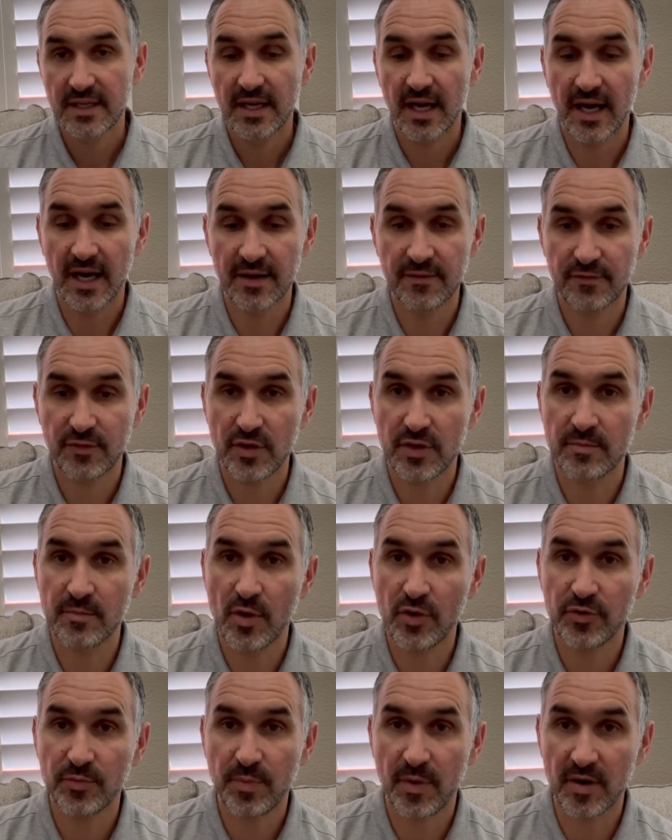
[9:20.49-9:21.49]
for the
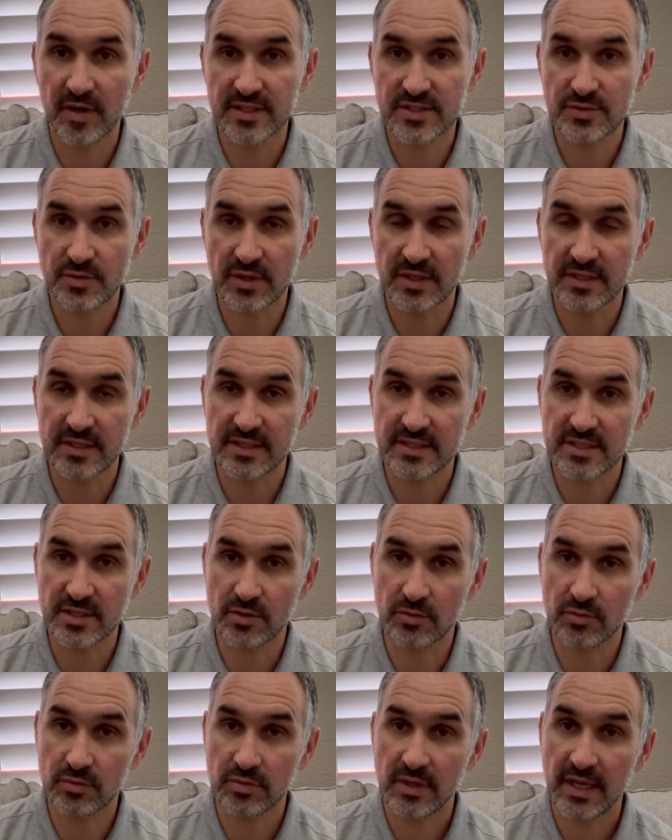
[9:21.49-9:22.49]
most part it's
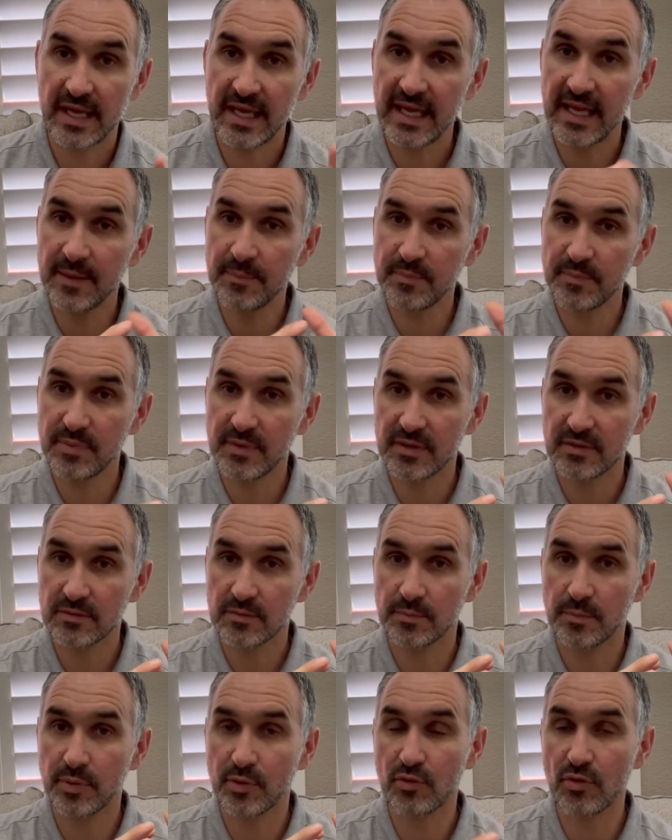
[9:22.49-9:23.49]
a hip
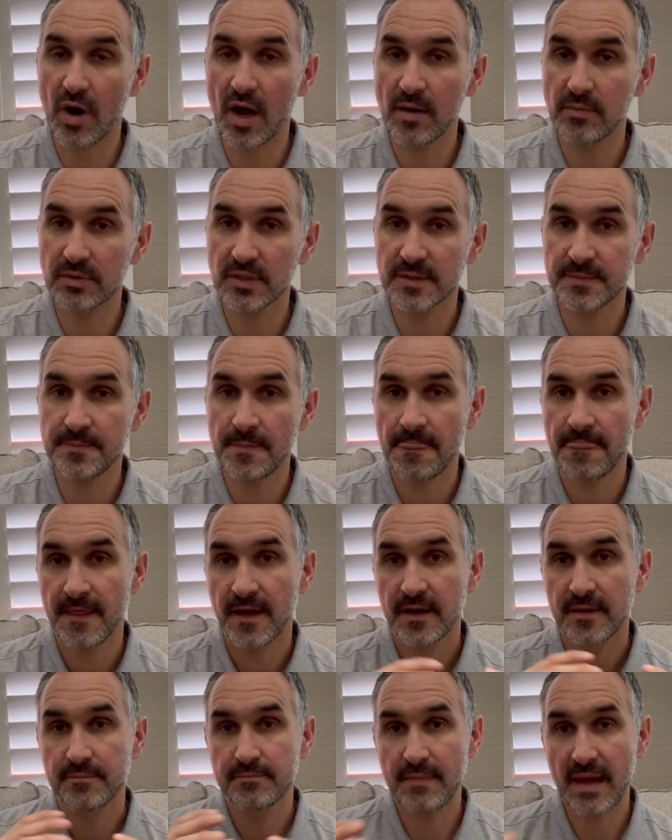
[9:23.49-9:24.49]
problem
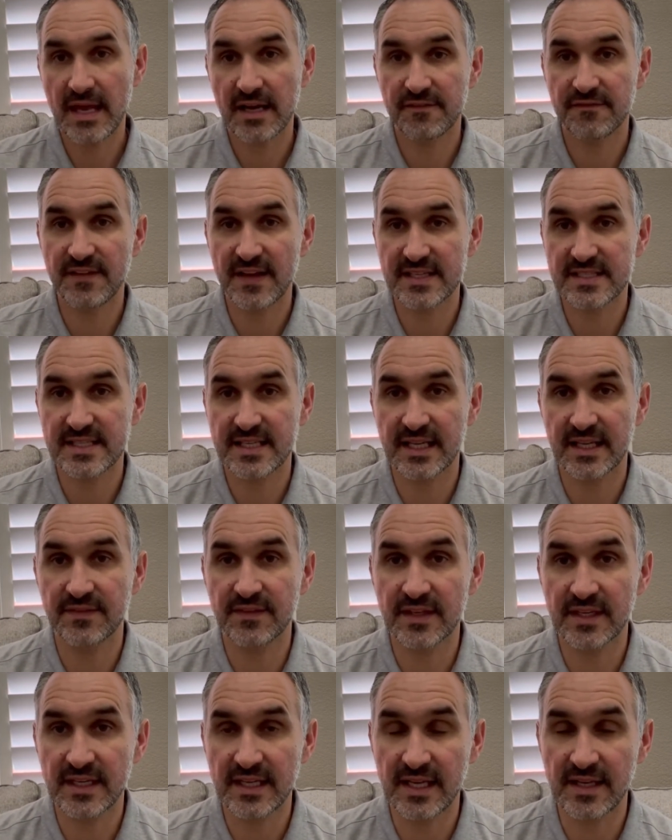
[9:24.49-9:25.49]
manifesting in the
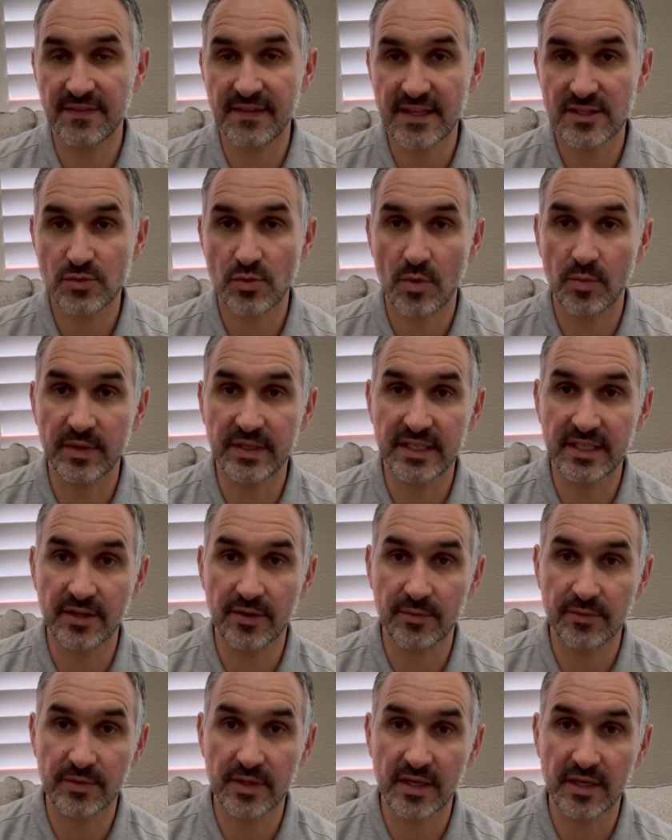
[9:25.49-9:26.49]
knee, and that's what we need
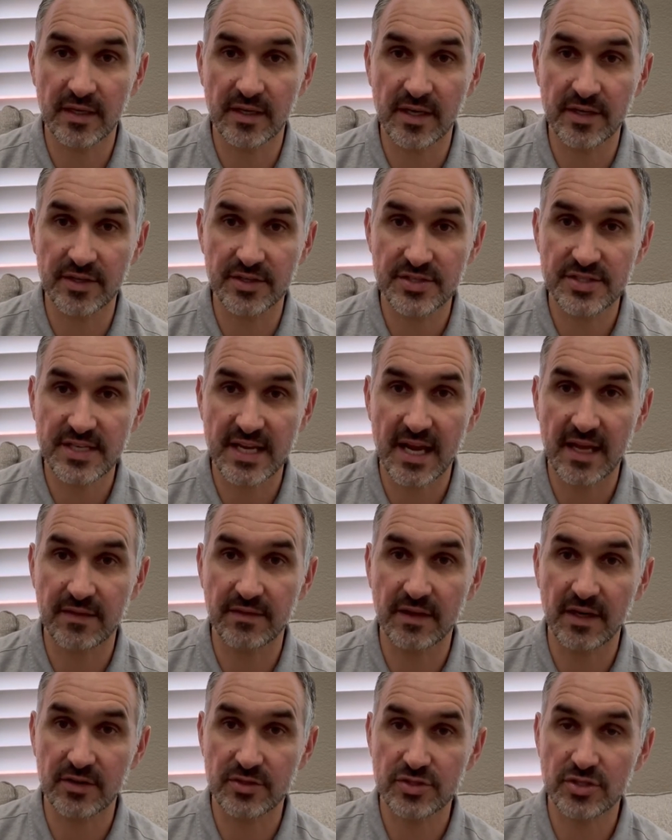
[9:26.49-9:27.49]
to understand
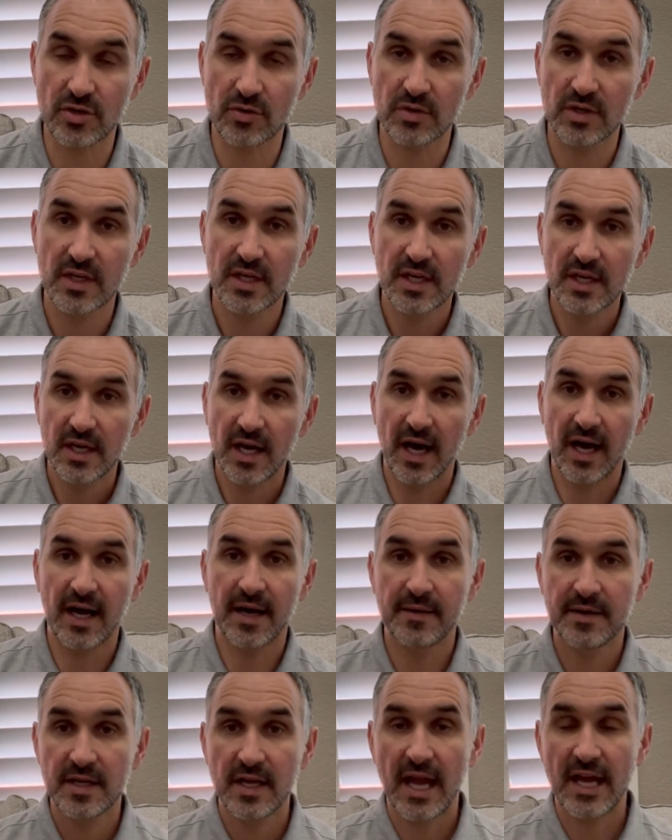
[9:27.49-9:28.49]
there. So
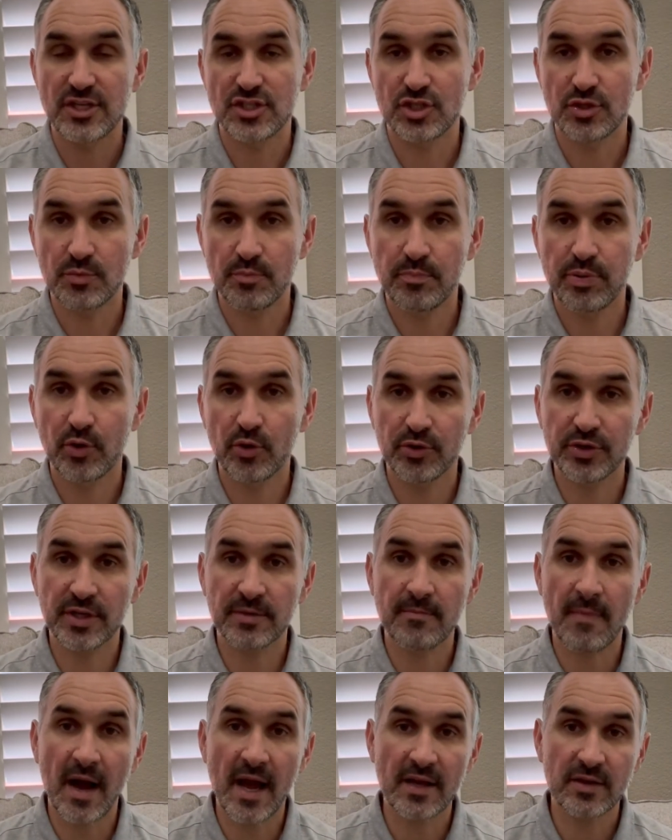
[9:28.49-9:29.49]
as you pull your
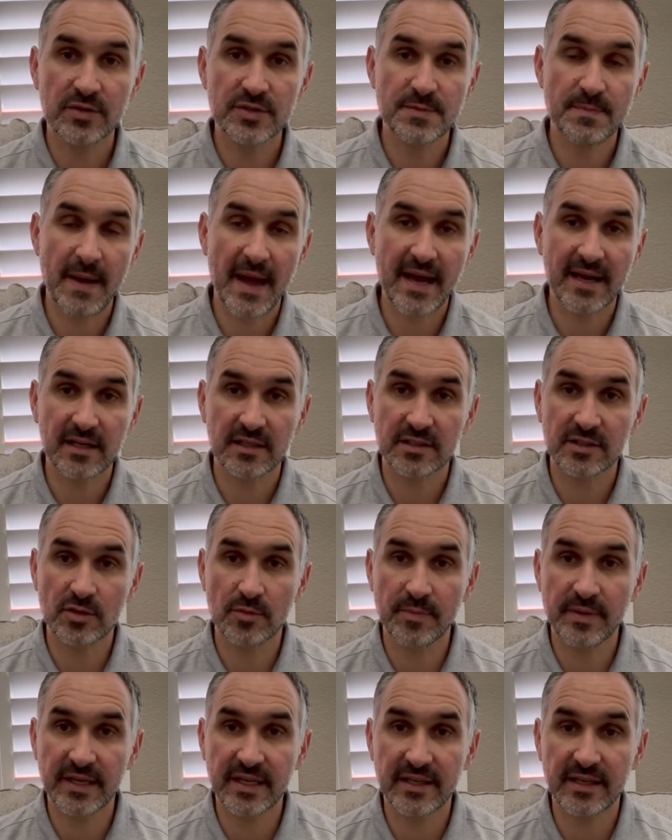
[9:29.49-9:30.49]
miles back a little
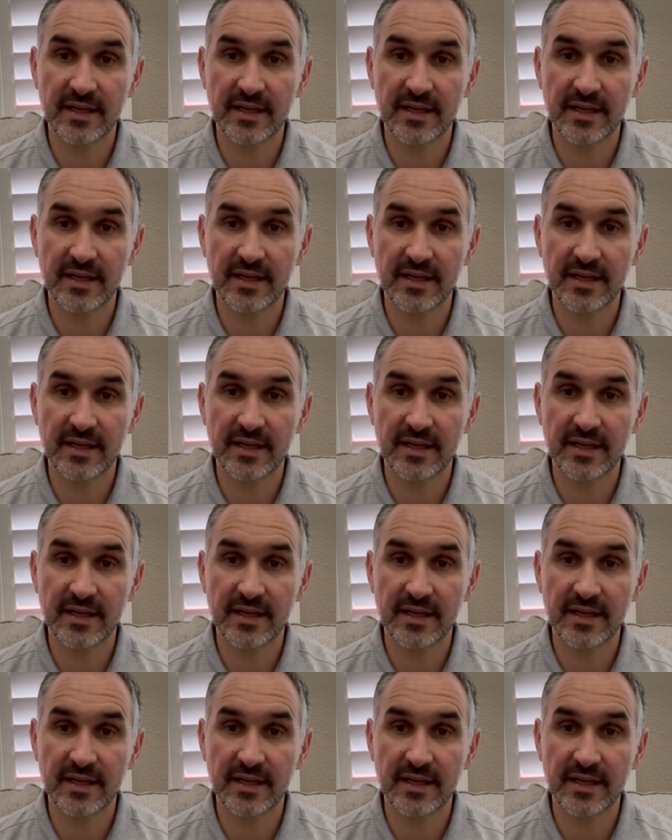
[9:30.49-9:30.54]
bit,